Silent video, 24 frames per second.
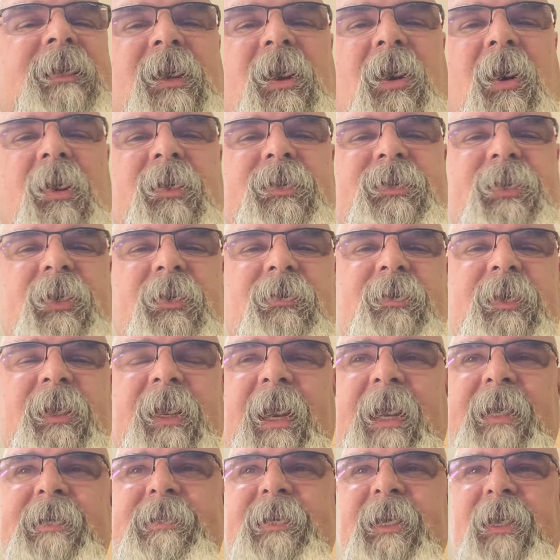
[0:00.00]
car tuned at
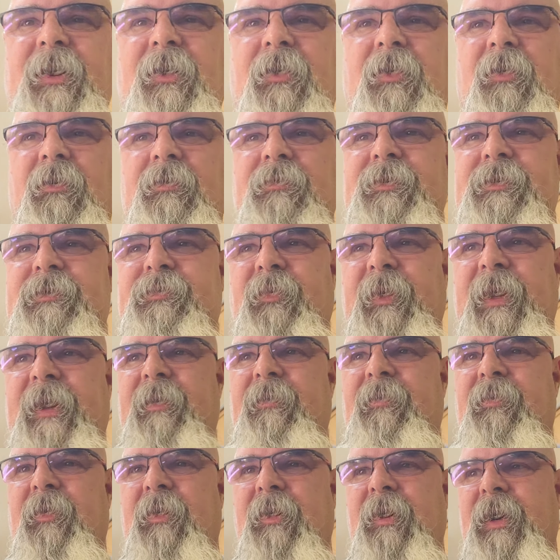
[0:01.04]
AZ Euros, we
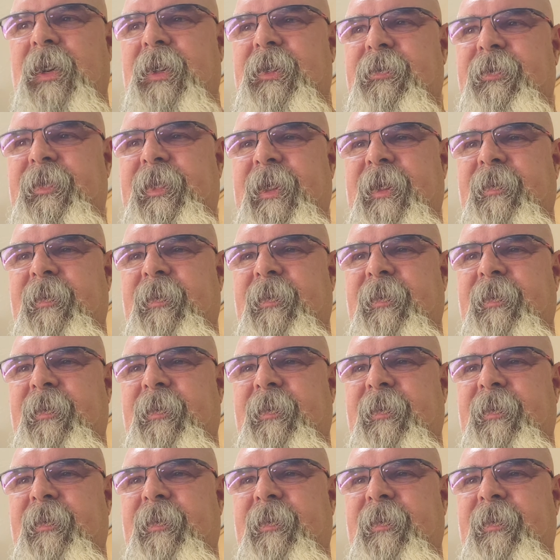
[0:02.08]
were under the